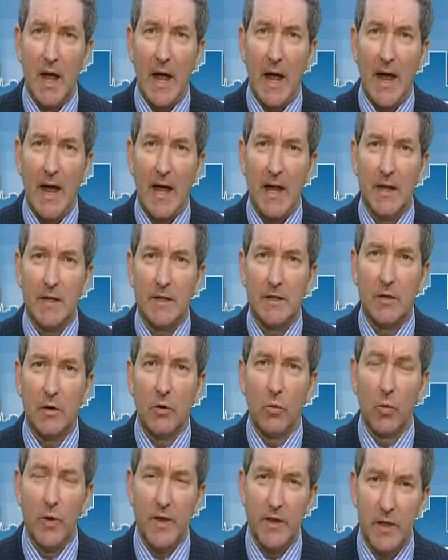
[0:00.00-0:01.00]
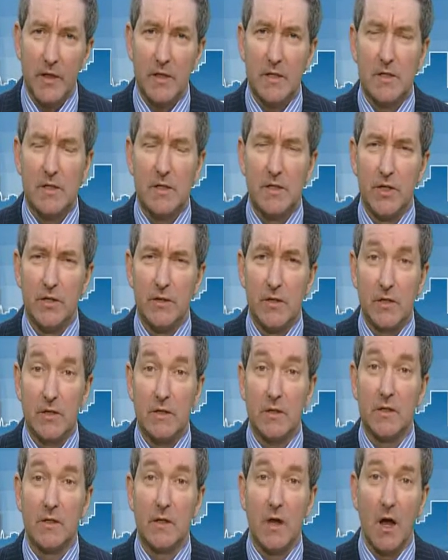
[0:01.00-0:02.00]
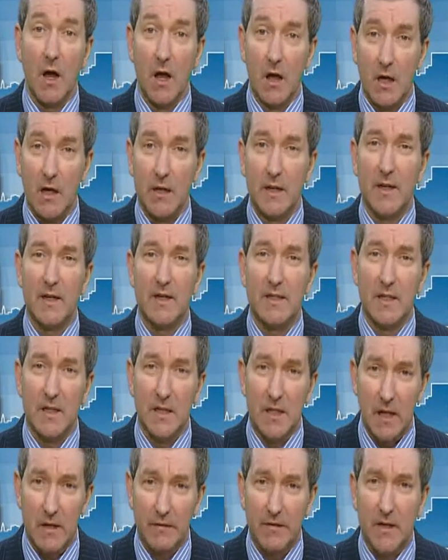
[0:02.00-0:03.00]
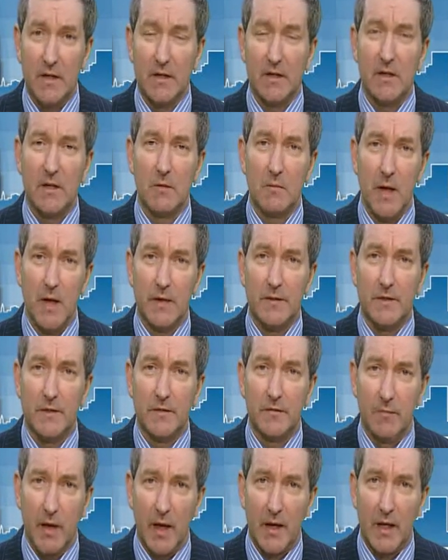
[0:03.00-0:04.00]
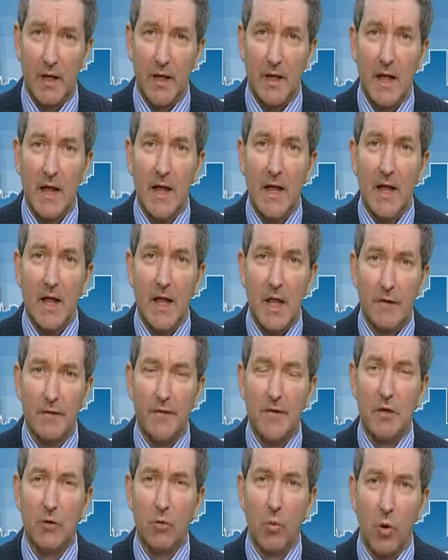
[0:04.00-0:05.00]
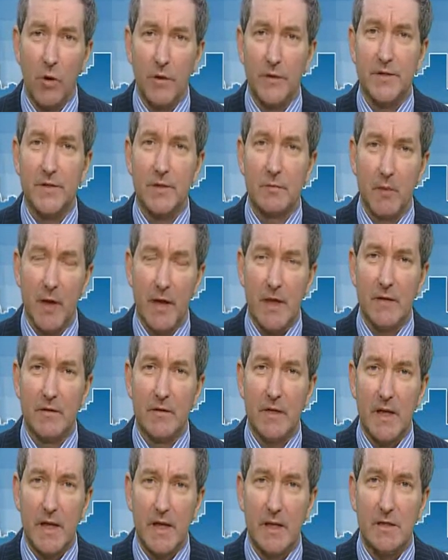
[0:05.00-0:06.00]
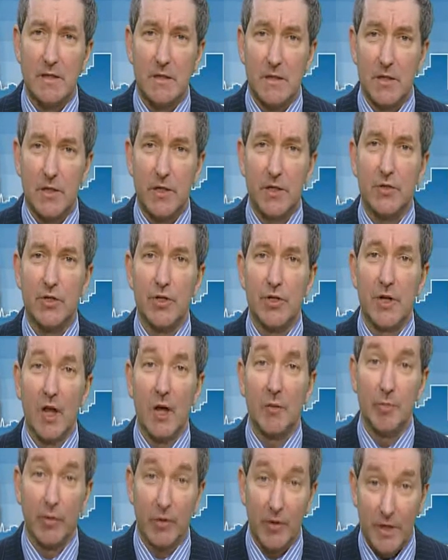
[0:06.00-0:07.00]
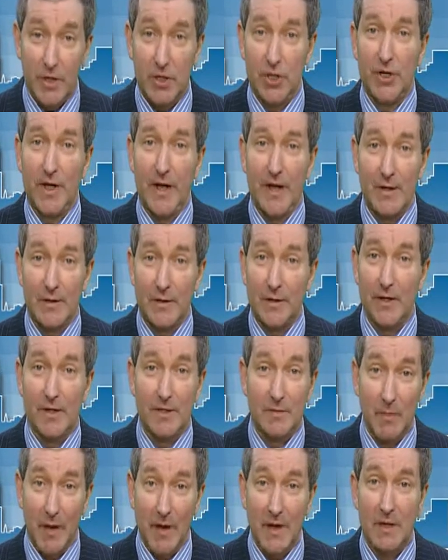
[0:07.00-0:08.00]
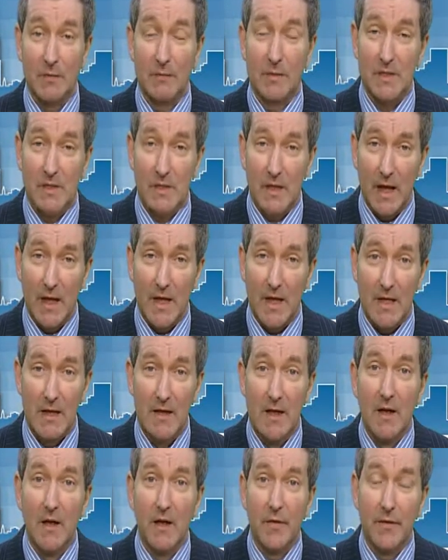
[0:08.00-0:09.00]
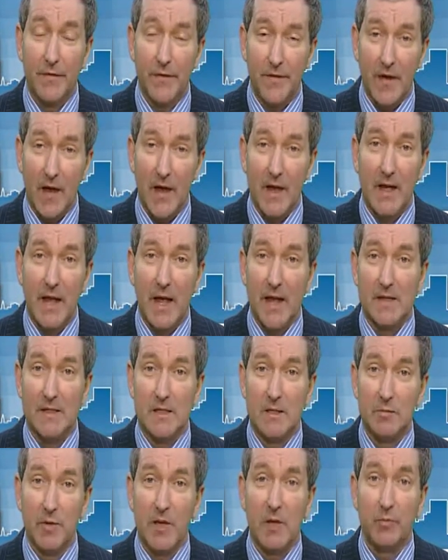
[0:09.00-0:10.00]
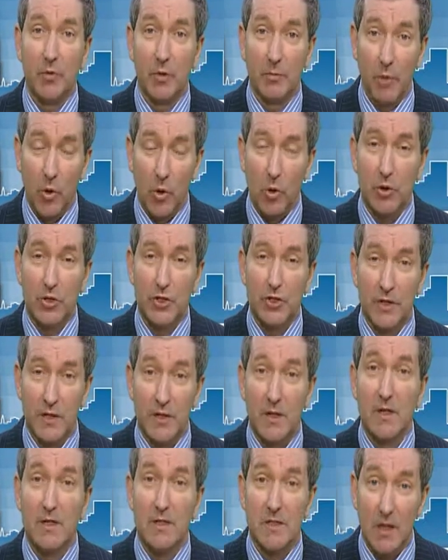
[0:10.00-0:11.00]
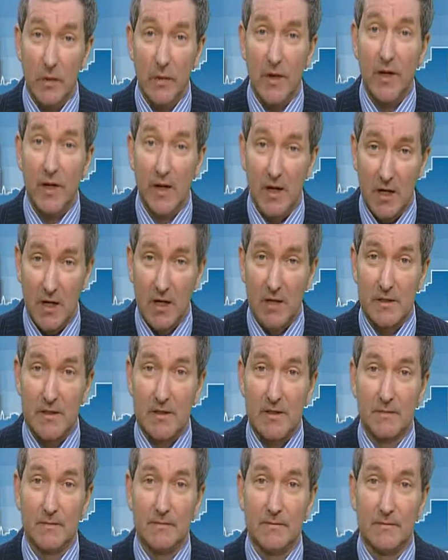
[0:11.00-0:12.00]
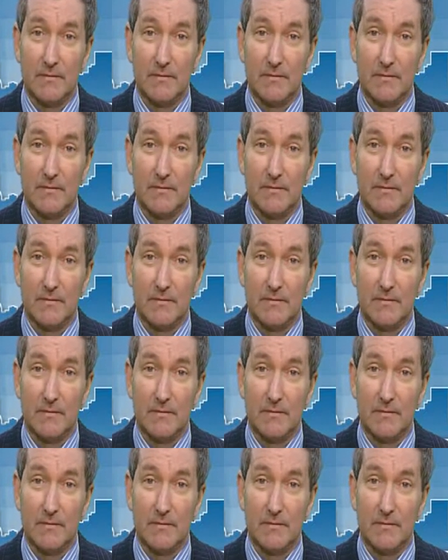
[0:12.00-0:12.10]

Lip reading: And with institutions that are earning significant amounts of money, if you want to make the institution appreciate that it's made a mistake, the fine has to be proportionate so it hurts.